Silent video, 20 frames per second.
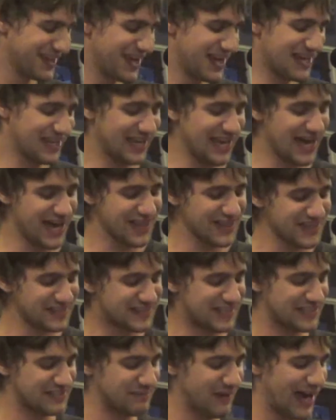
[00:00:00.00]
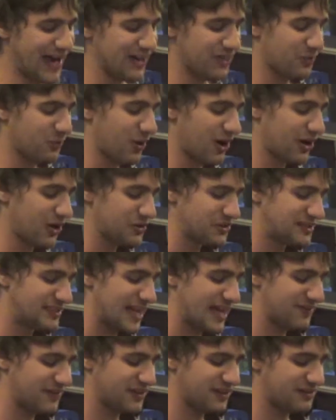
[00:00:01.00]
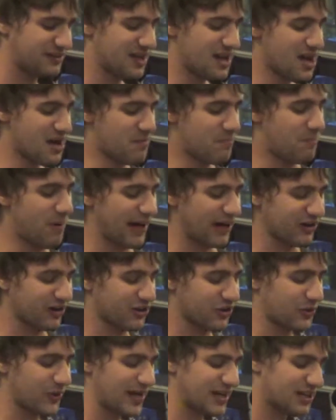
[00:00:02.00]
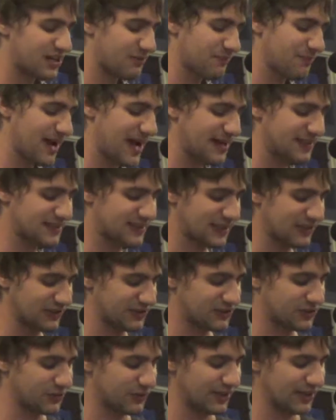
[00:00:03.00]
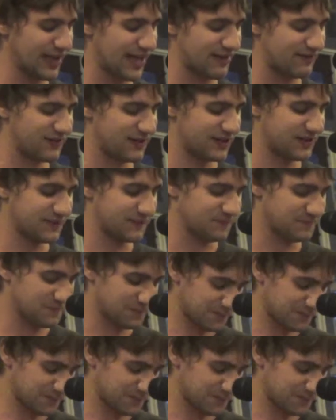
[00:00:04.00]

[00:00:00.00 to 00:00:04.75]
Yeah, this is Math 107. Better crank your math skills to 11.